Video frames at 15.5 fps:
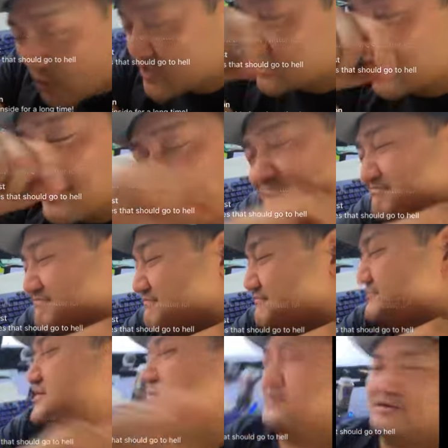unfortunately,
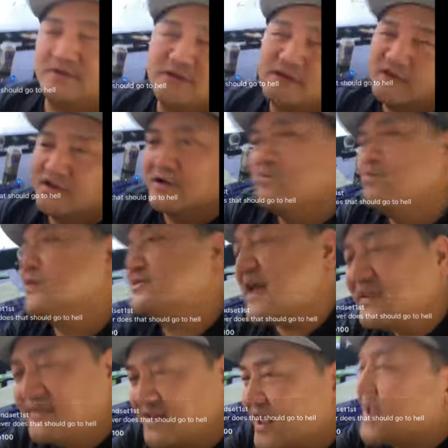
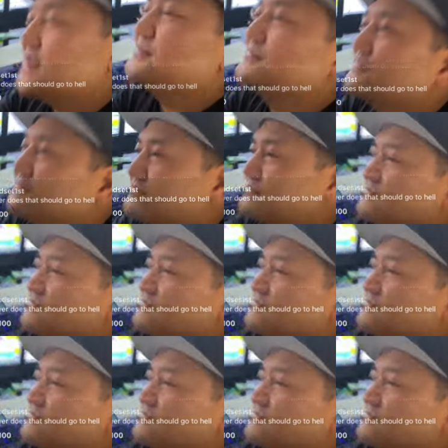what they did,